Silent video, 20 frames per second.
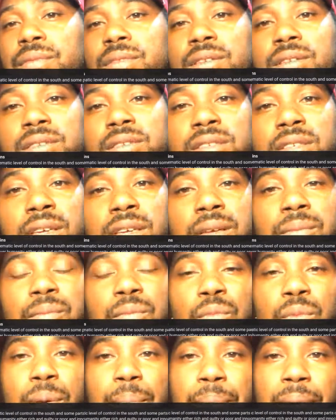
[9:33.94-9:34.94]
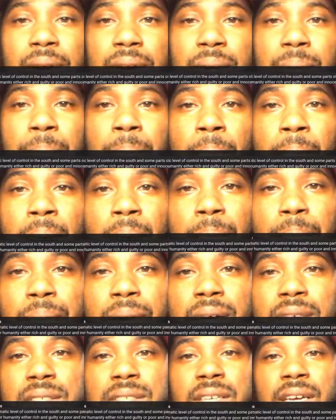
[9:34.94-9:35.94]
Let's see what
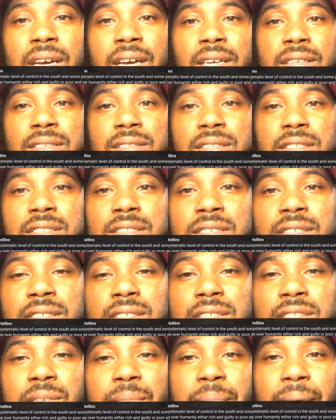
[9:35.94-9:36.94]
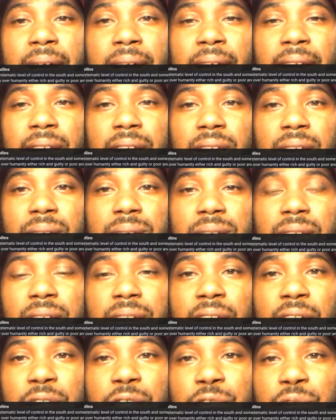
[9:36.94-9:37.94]
Buck says. The systematic
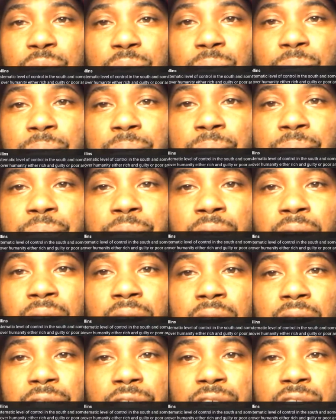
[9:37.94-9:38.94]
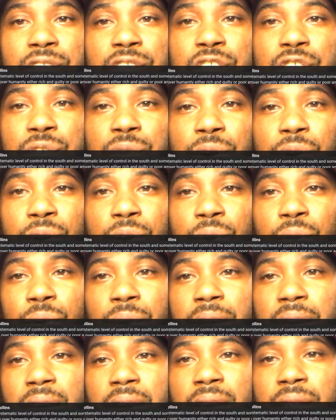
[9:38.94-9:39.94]
level of control
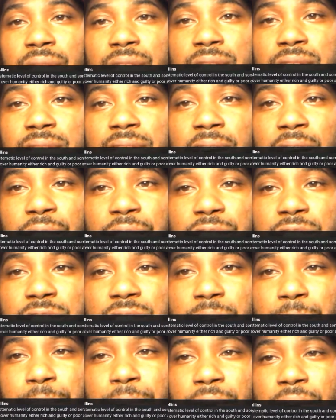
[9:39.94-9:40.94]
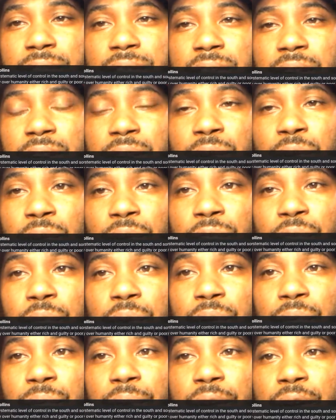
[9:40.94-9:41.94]
in the South and some parts of the North
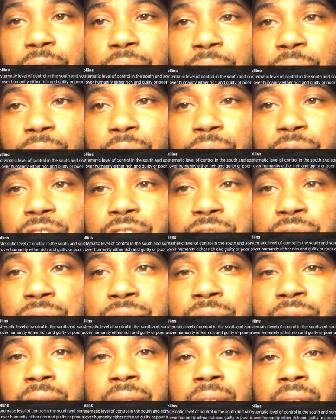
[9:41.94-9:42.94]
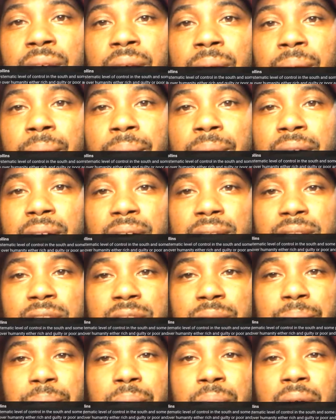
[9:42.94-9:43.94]
will railroad you, because
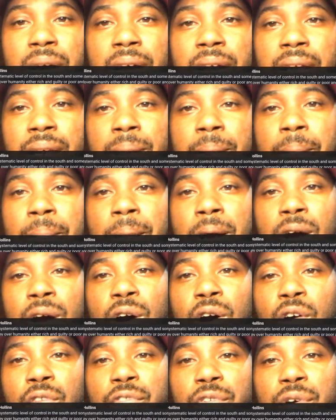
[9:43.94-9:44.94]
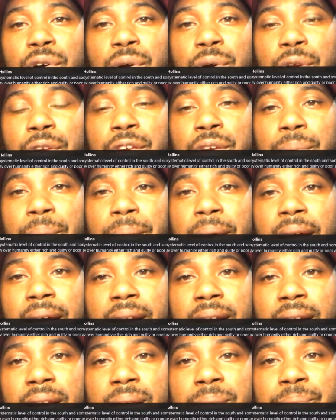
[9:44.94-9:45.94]
it's money over
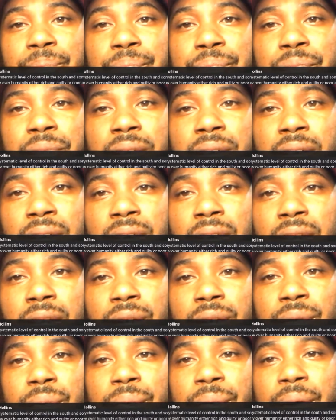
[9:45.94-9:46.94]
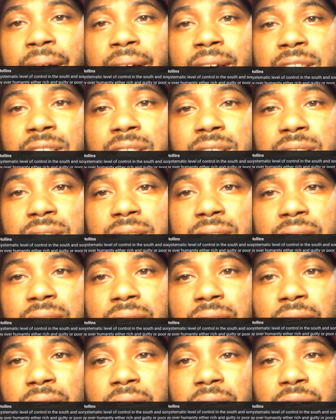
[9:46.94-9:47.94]
humanity, either rich
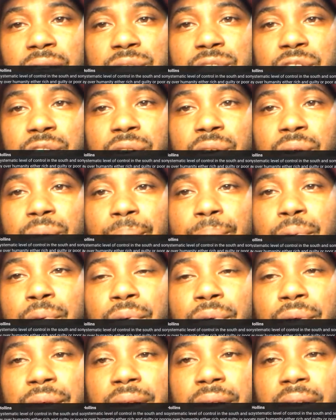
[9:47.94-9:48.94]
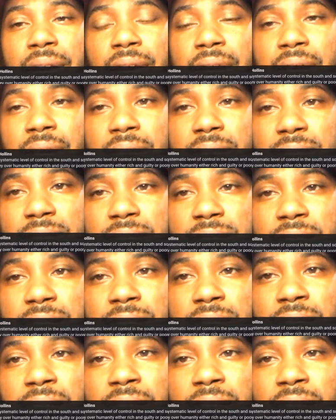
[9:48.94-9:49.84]
and guilty or poor and innocent.